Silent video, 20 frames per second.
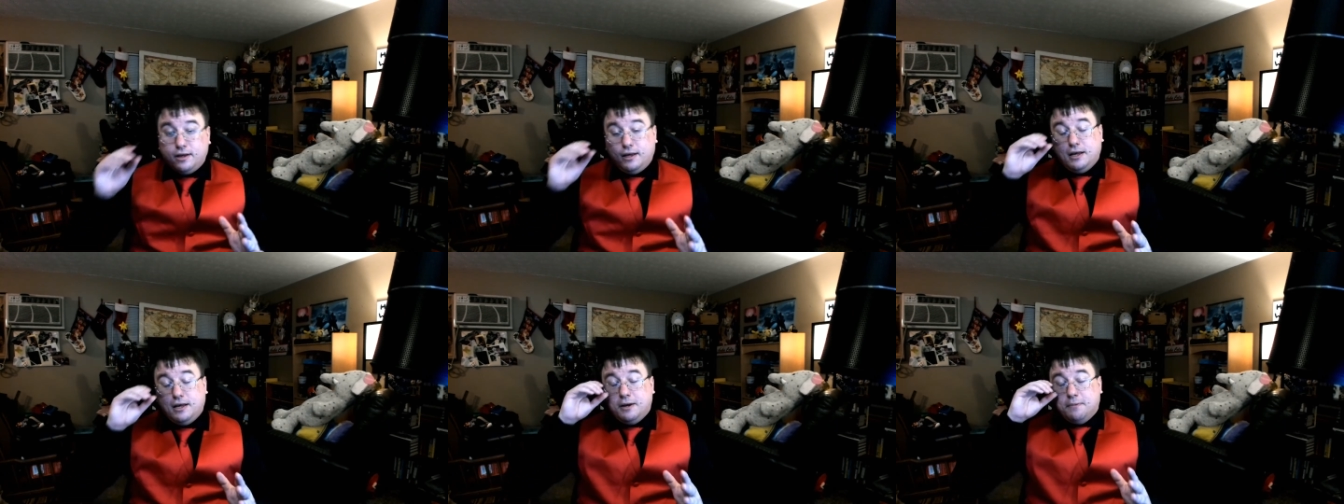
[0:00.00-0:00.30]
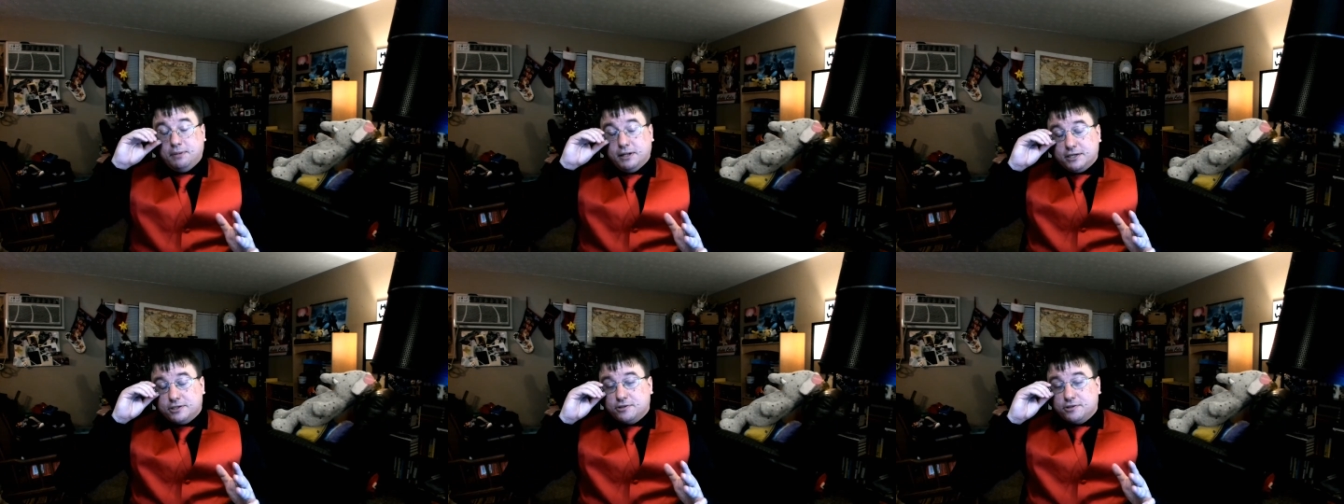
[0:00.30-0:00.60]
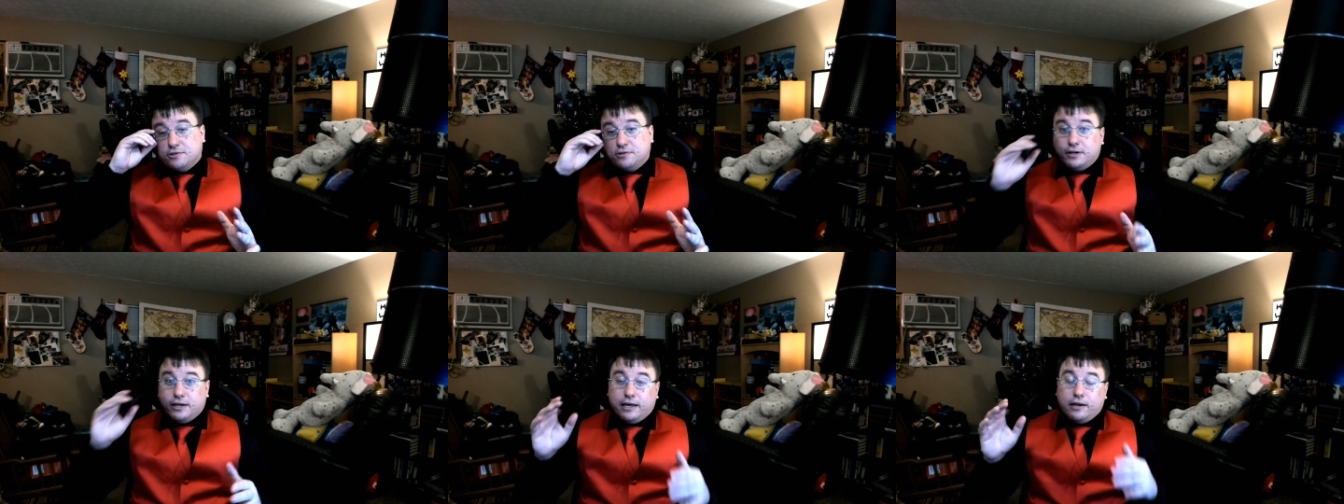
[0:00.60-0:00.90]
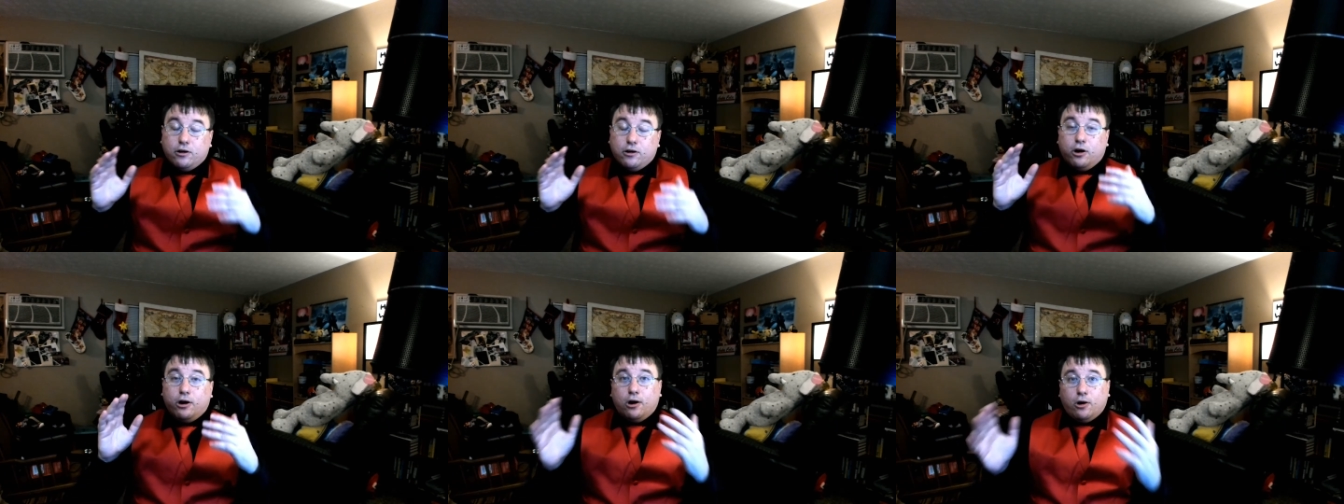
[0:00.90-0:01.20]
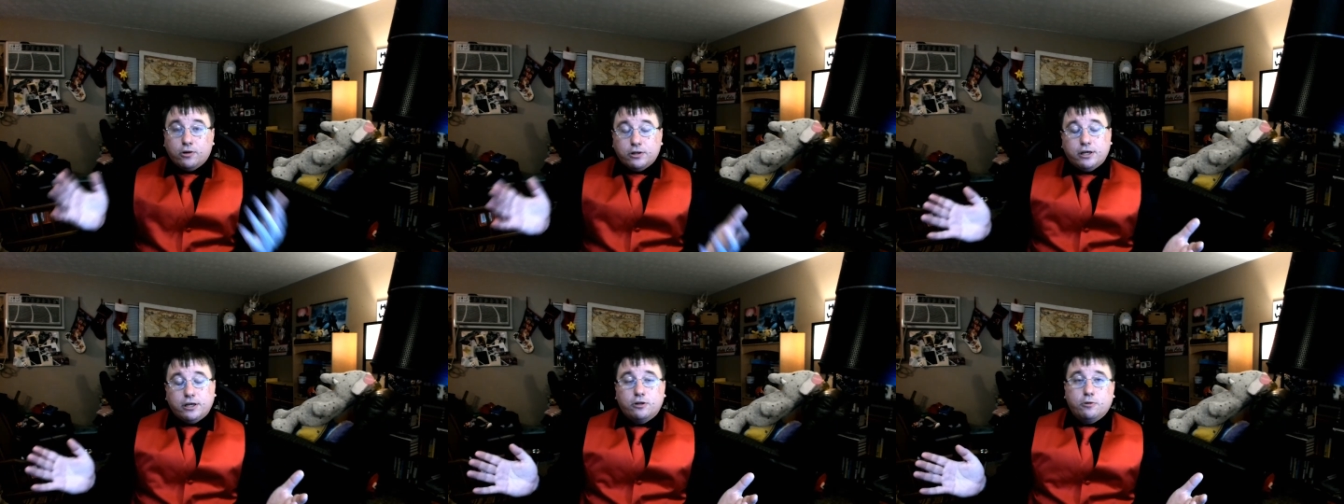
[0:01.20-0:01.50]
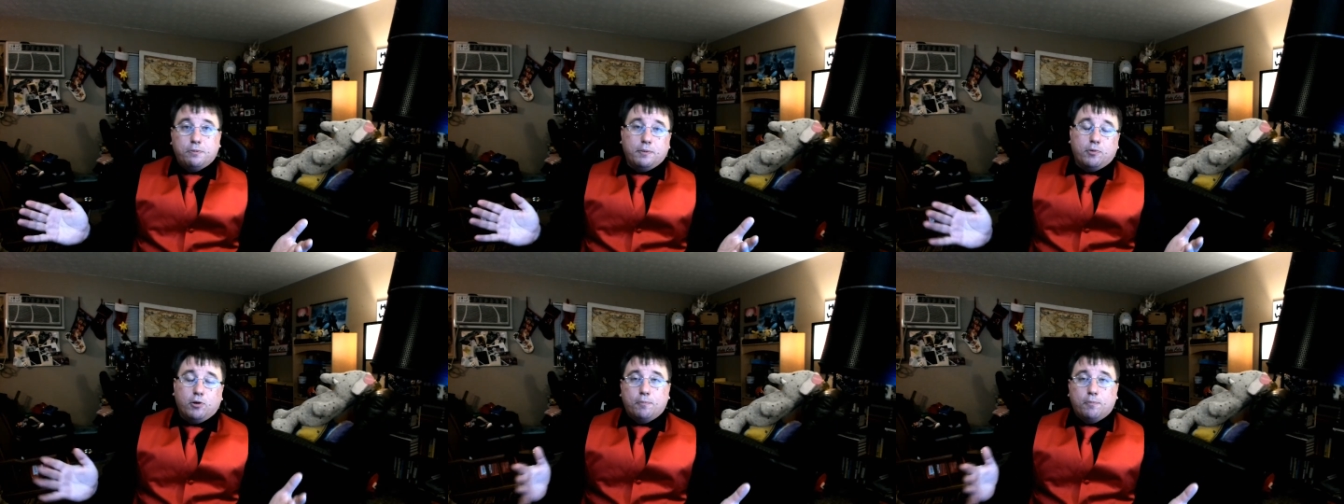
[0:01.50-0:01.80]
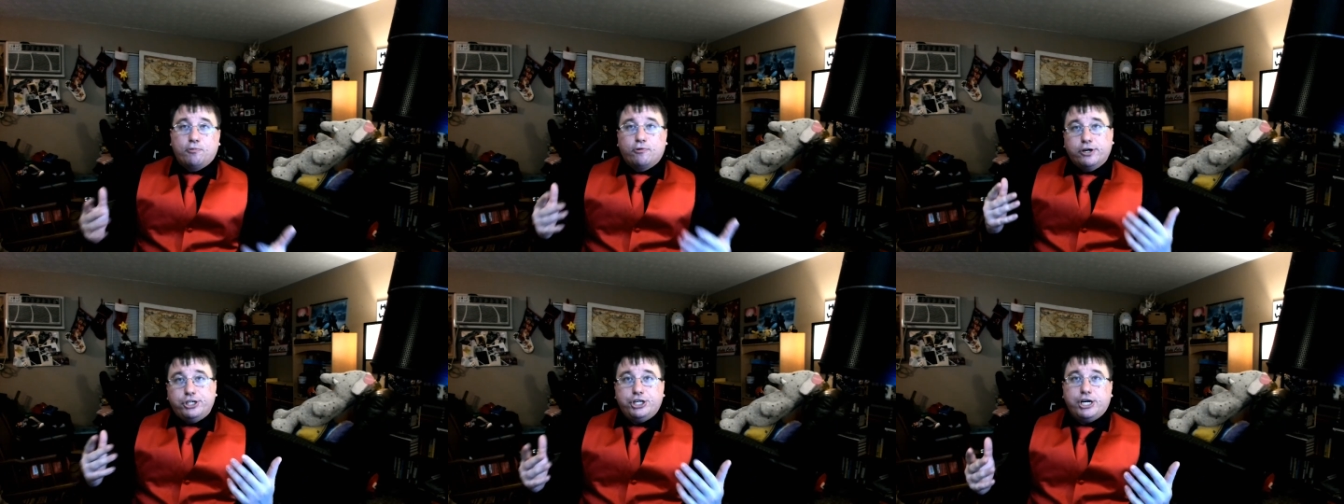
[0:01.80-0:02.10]
Blizzard and all the other people
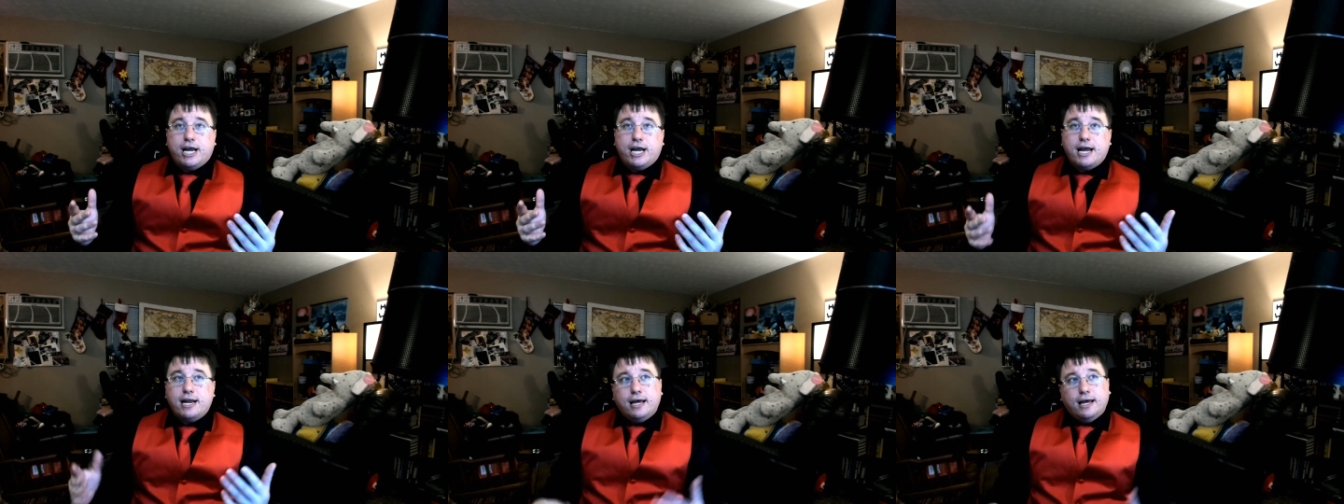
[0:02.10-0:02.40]
appreciate